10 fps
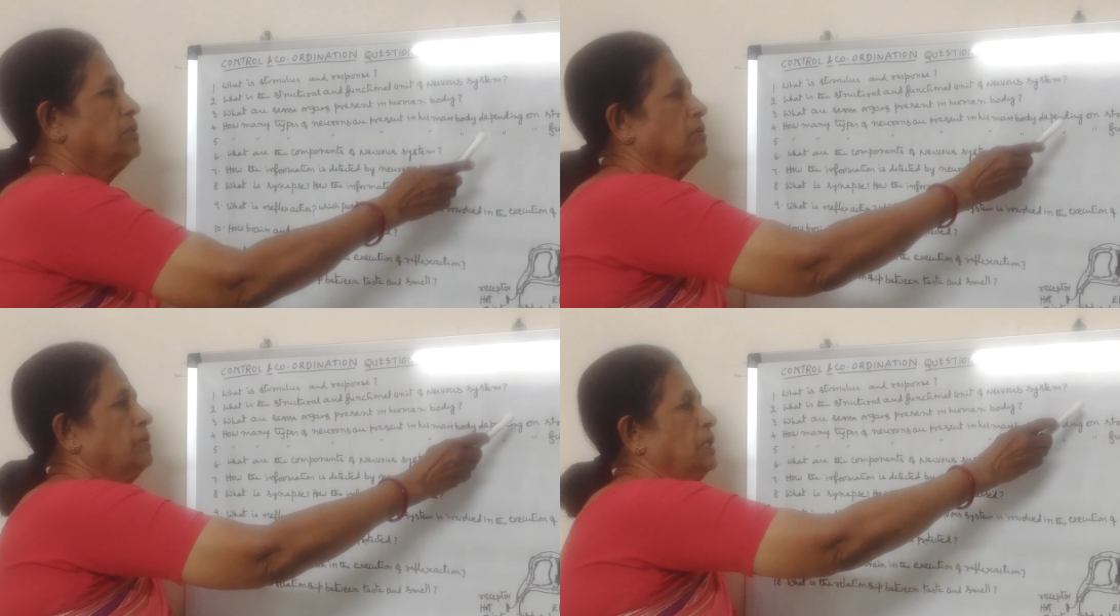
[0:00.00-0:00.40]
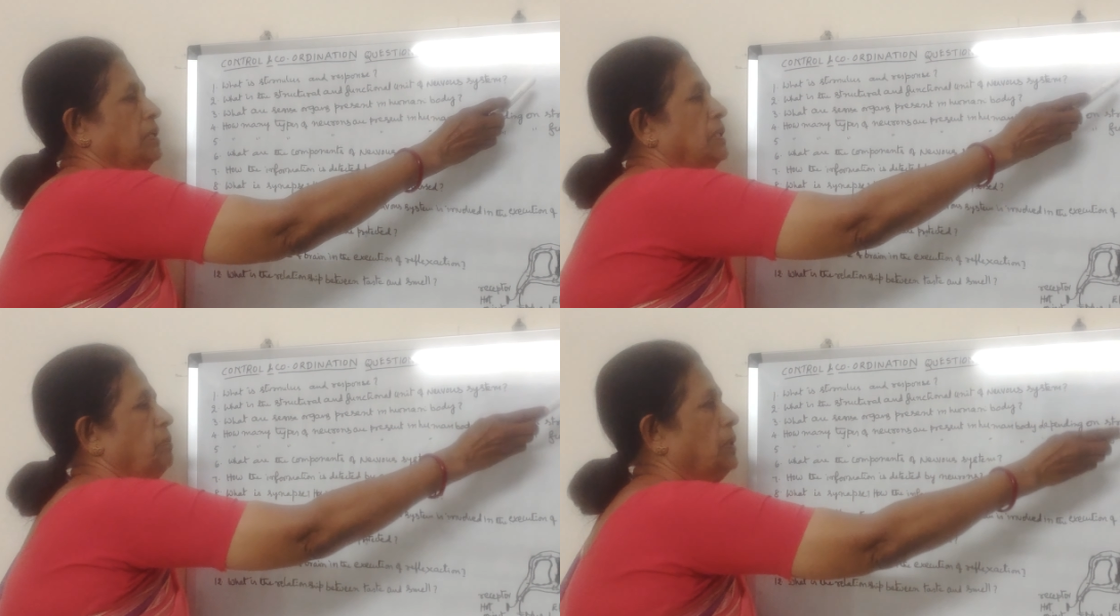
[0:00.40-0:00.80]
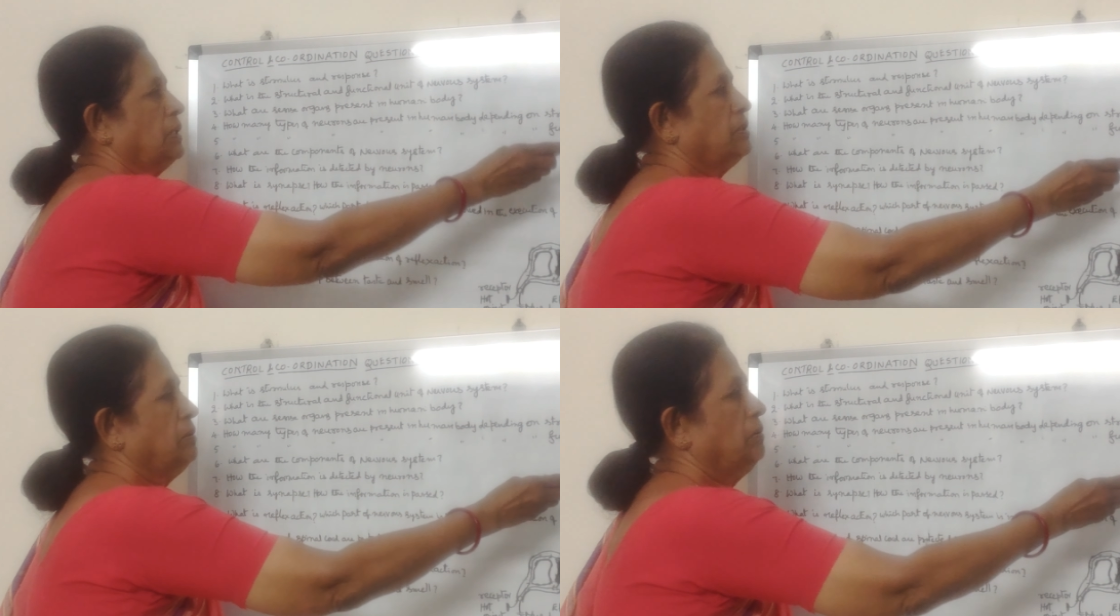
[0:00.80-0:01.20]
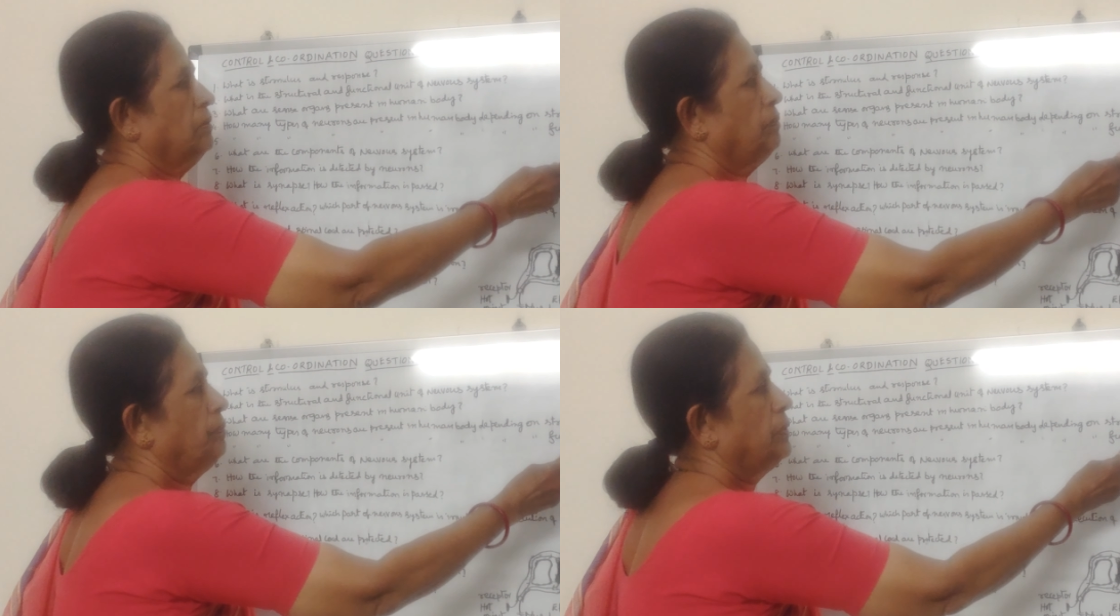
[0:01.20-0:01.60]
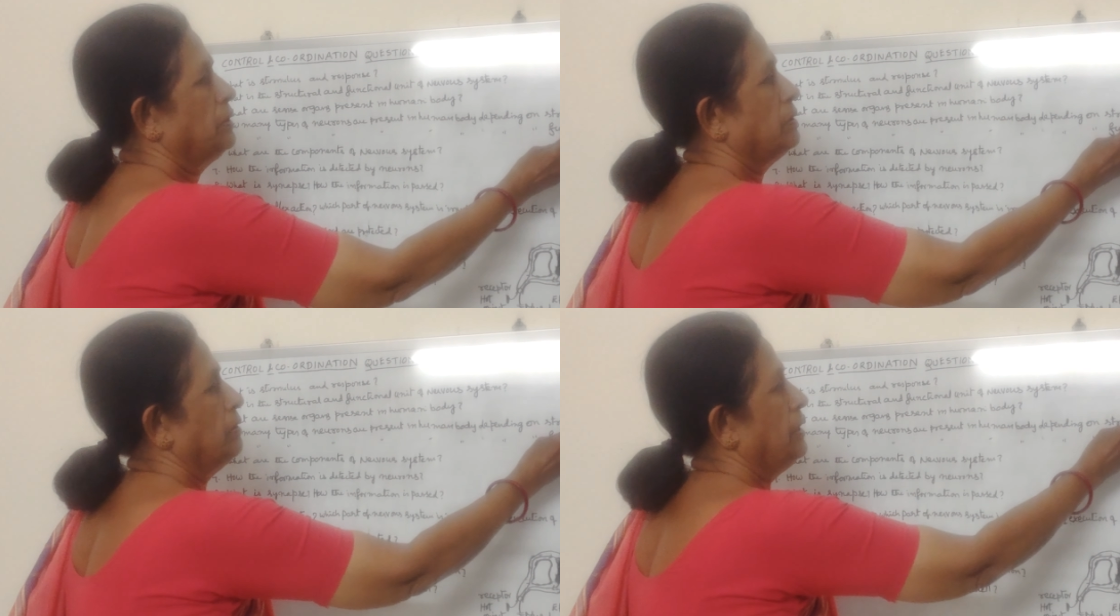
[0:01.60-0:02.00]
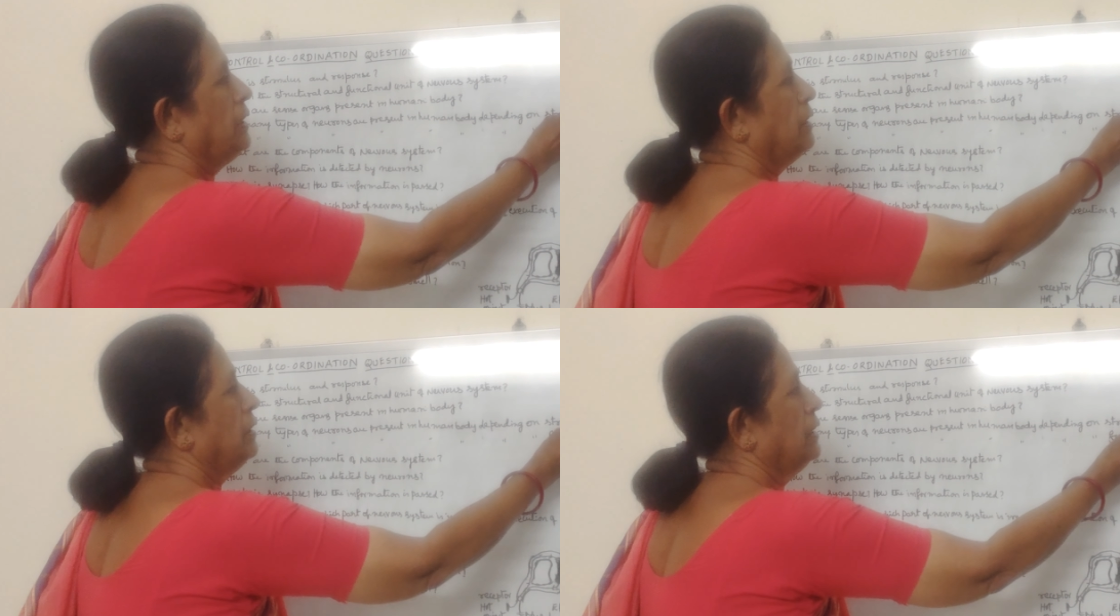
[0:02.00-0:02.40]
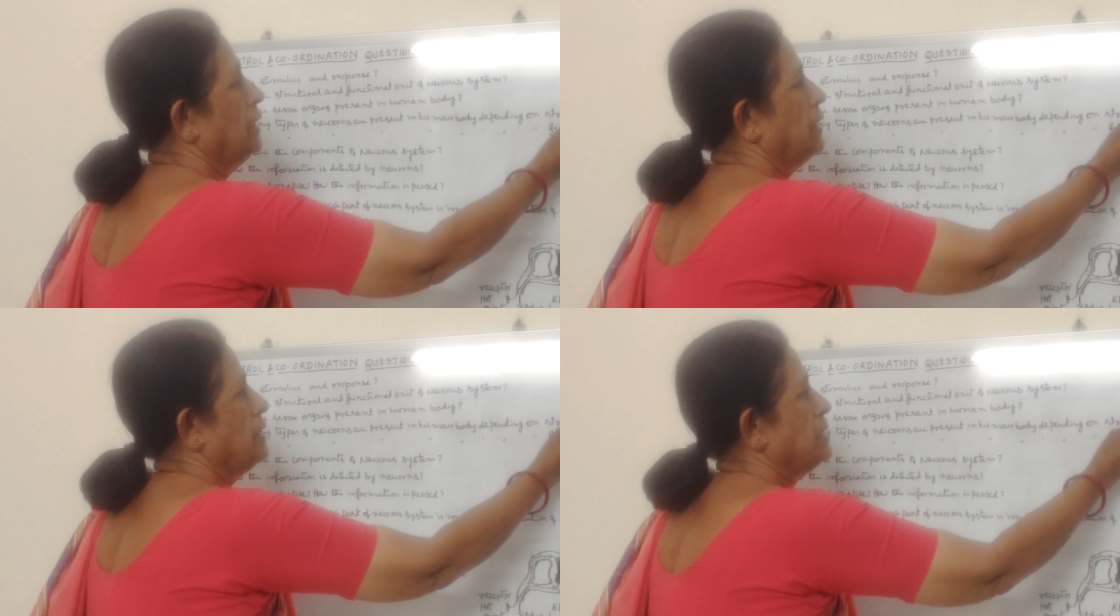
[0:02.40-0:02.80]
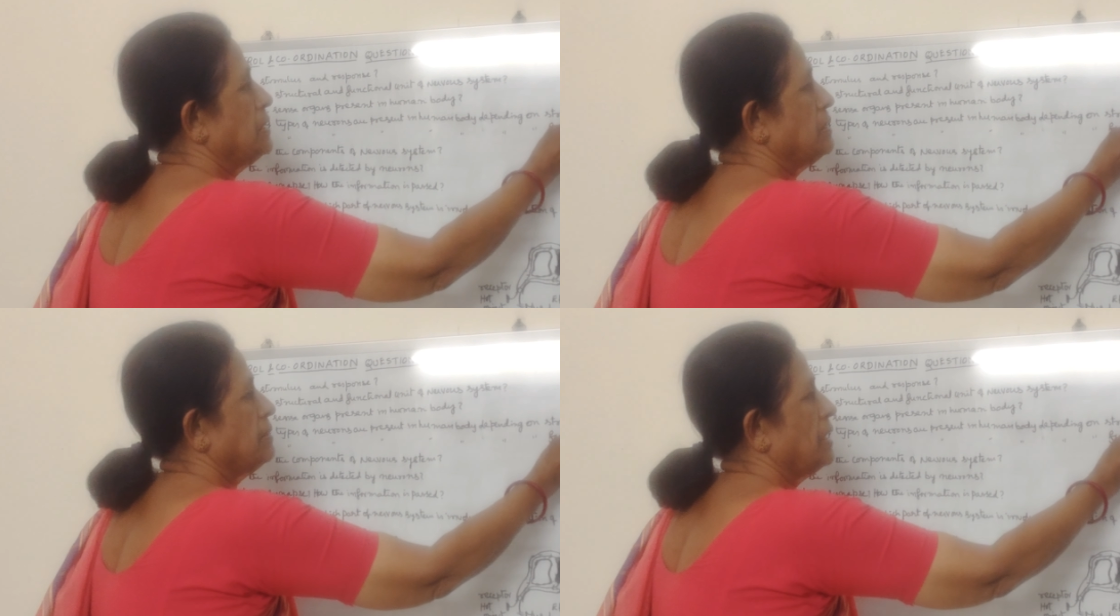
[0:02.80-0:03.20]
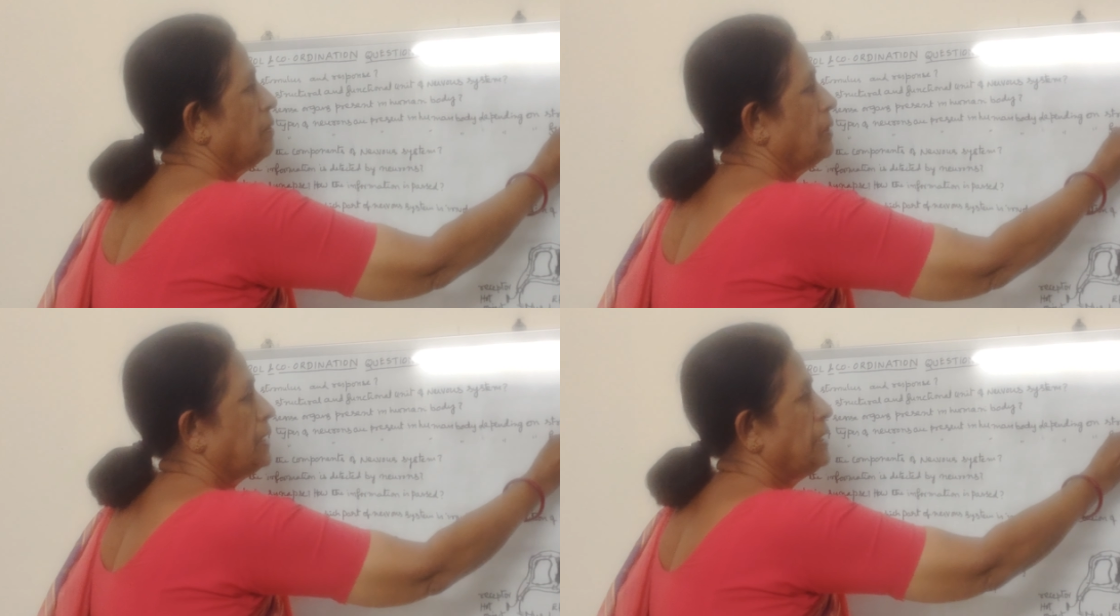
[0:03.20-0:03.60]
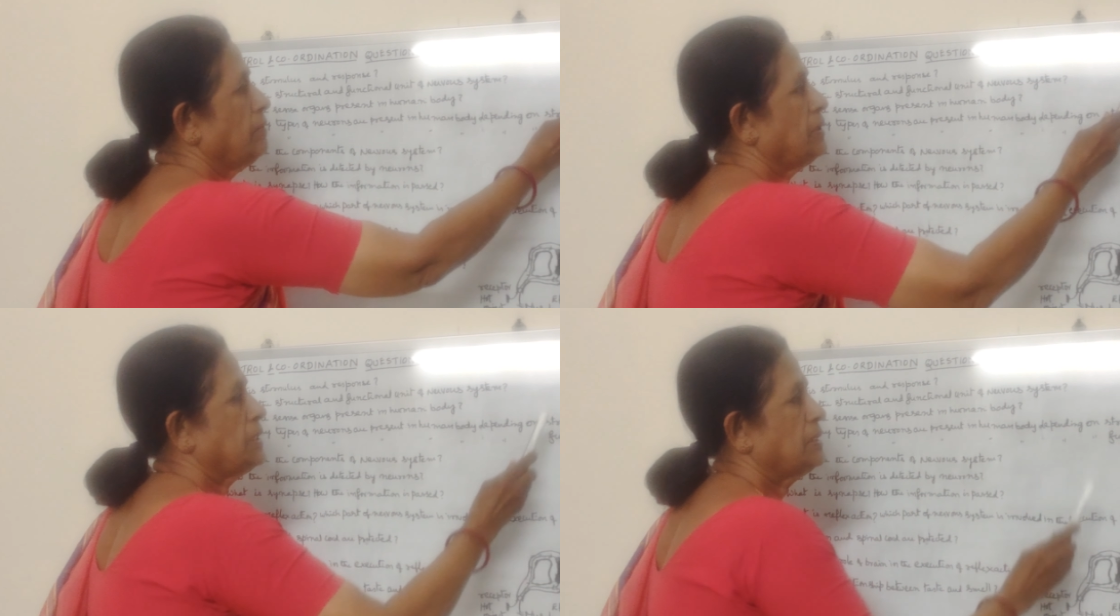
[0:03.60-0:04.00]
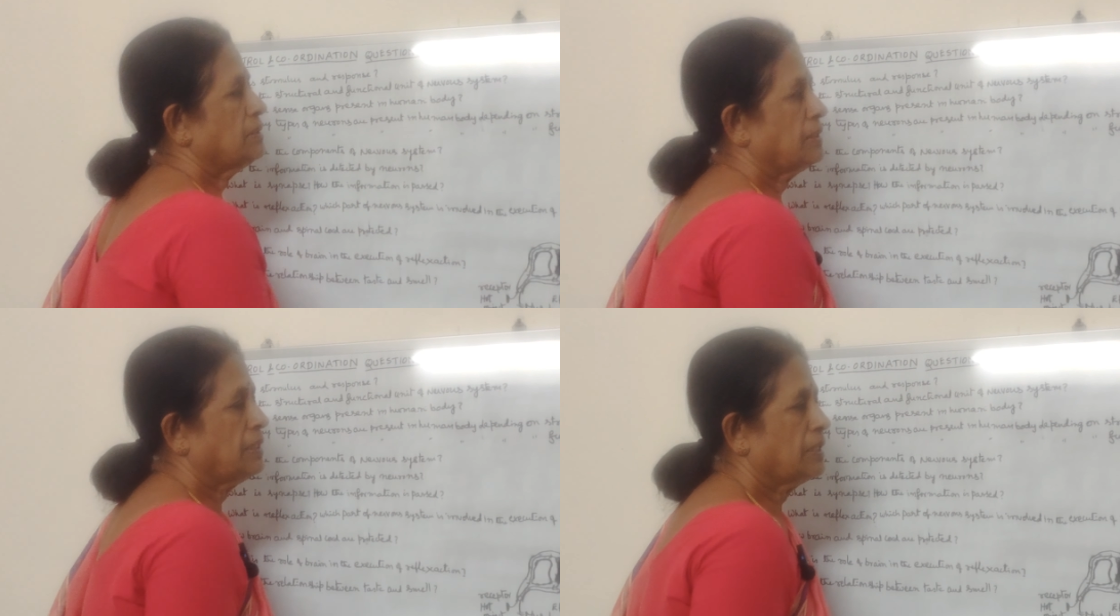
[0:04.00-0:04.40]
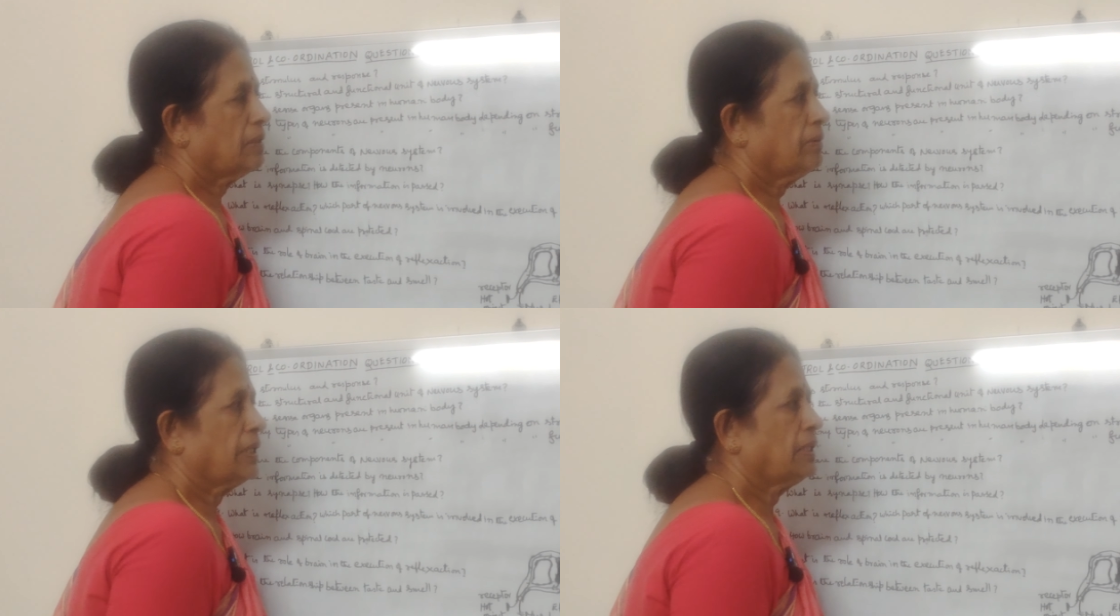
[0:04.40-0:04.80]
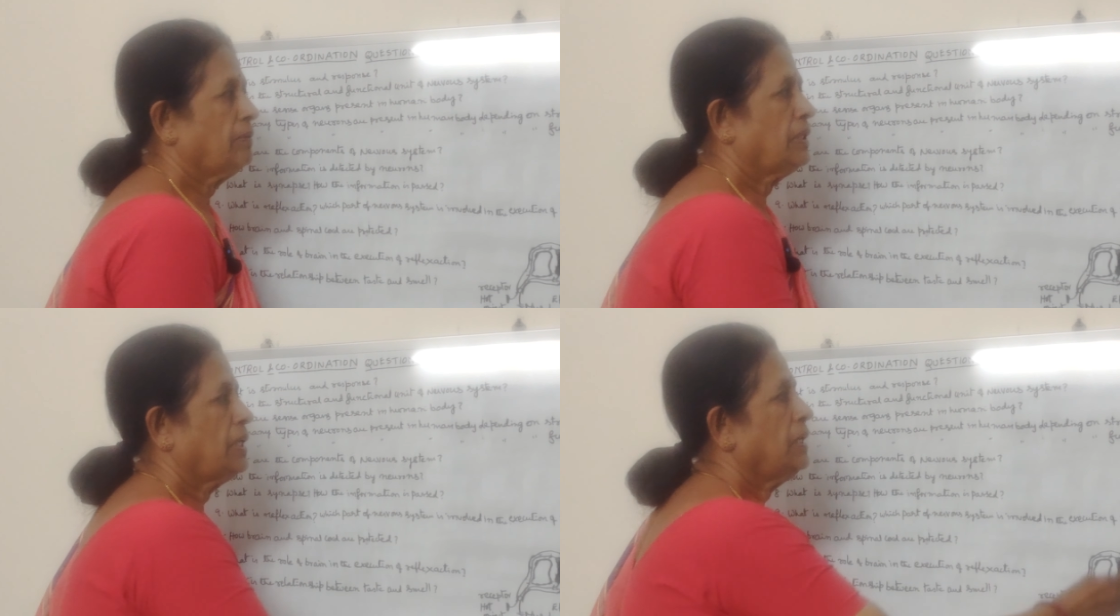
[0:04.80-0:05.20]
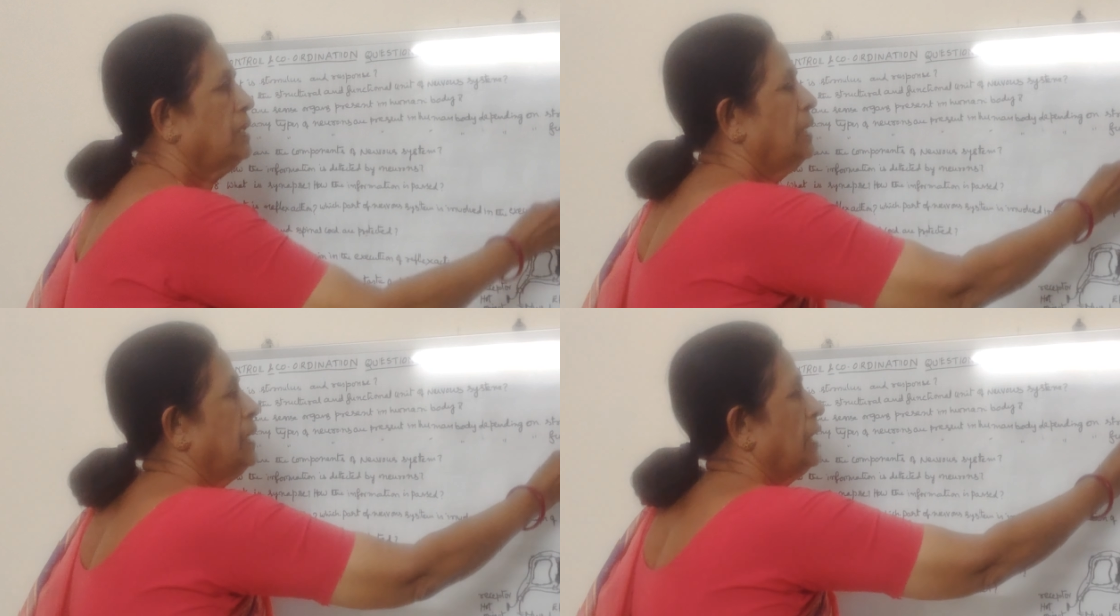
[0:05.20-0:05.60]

So what are the parts you know? So here this is the cell body which is the center of activity,